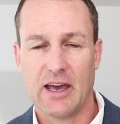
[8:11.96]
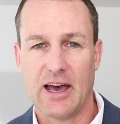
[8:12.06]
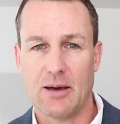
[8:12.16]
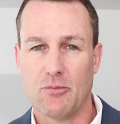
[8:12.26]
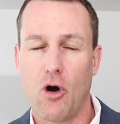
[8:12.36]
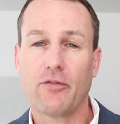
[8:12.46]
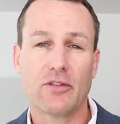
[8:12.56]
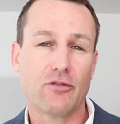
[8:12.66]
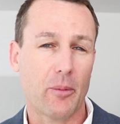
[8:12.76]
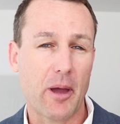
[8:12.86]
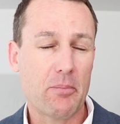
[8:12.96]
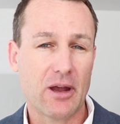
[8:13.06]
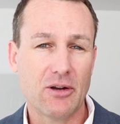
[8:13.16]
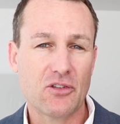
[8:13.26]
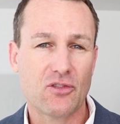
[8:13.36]
um, often from our
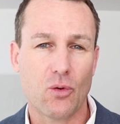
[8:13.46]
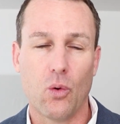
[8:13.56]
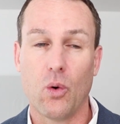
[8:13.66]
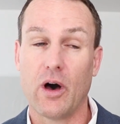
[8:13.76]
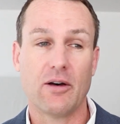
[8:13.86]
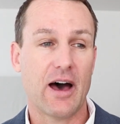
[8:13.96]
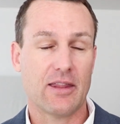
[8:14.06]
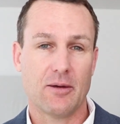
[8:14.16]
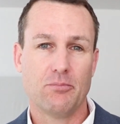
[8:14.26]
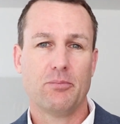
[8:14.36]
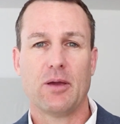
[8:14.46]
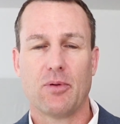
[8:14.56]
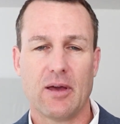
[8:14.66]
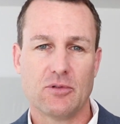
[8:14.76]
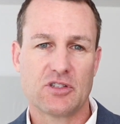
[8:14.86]
parents or other
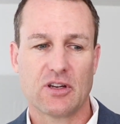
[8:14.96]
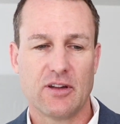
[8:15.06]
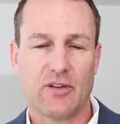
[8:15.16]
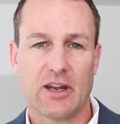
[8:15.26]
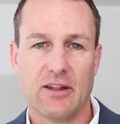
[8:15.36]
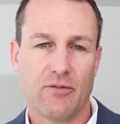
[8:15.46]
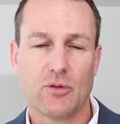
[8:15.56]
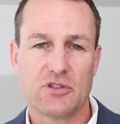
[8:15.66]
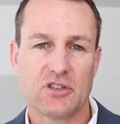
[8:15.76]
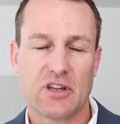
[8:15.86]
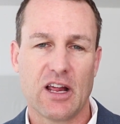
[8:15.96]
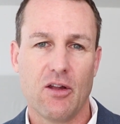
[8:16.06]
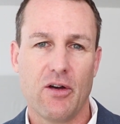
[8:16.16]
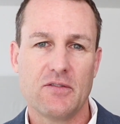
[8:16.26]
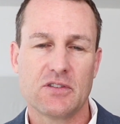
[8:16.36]
people that were significant influences in our
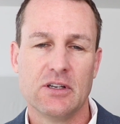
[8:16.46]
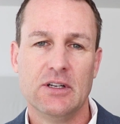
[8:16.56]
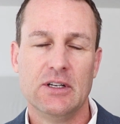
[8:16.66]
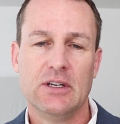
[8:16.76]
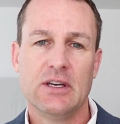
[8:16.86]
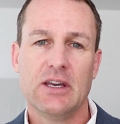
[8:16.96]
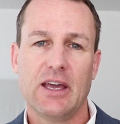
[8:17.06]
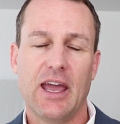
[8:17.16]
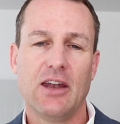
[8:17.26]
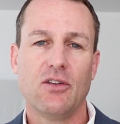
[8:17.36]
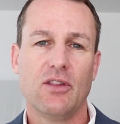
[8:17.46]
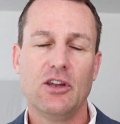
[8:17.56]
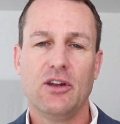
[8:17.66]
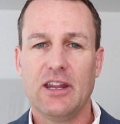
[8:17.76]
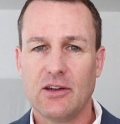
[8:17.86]
lives. And
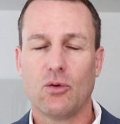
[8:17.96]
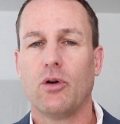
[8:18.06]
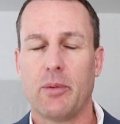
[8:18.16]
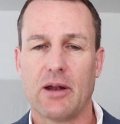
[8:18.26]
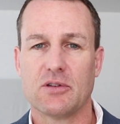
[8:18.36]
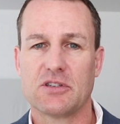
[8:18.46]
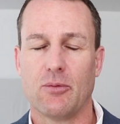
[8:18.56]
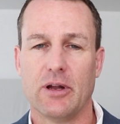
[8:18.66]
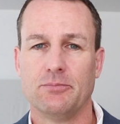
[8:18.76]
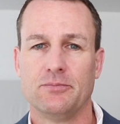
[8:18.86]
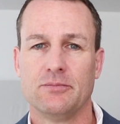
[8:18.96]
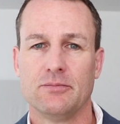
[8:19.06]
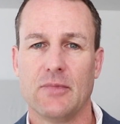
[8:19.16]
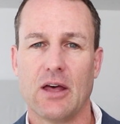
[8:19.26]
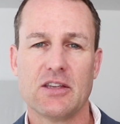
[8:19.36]
then you need to talk about it with someone.
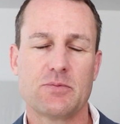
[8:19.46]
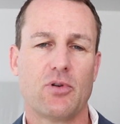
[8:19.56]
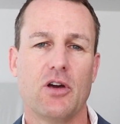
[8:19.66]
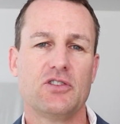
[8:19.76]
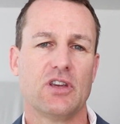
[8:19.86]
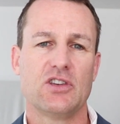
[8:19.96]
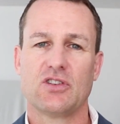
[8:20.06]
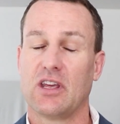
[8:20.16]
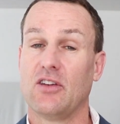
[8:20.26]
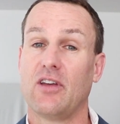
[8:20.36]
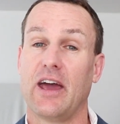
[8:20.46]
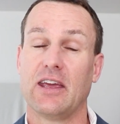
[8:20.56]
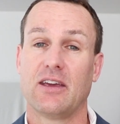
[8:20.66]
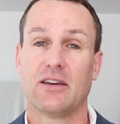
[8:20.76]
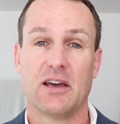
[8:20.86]
Now, this process can
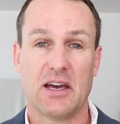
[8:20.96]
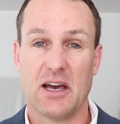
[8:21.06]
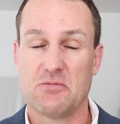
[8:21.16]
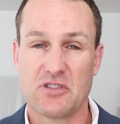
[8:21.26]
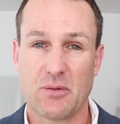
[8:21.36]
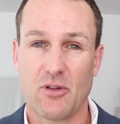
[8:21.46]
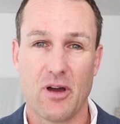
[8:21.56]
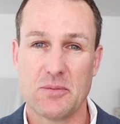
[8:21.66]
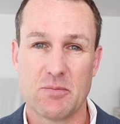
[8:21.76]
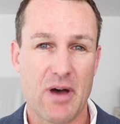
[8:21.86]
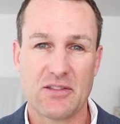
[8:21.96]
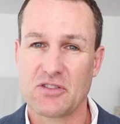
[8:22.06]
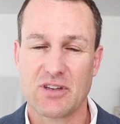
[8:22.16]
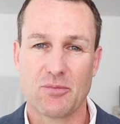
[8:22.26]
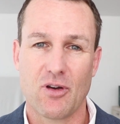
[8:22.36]
take uh, sometimes
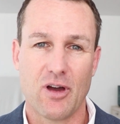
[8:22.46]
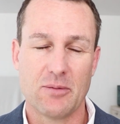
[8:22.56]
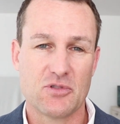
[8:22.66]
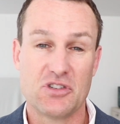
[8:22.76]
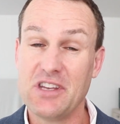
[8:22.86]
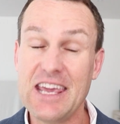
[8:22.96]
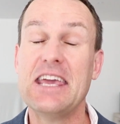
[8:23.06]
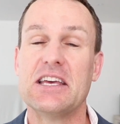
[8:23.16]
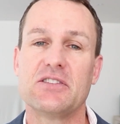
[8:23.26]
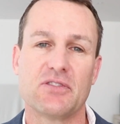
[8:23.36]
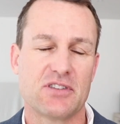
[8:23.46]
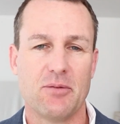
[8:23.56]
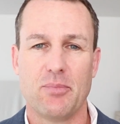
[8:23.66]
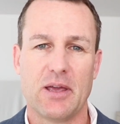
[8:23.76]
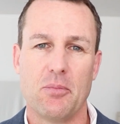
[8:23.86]
months, sometimes years for
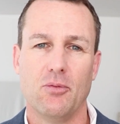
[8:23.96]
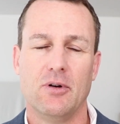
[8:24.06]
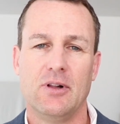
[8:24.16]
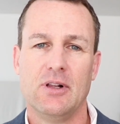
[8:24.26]
some people.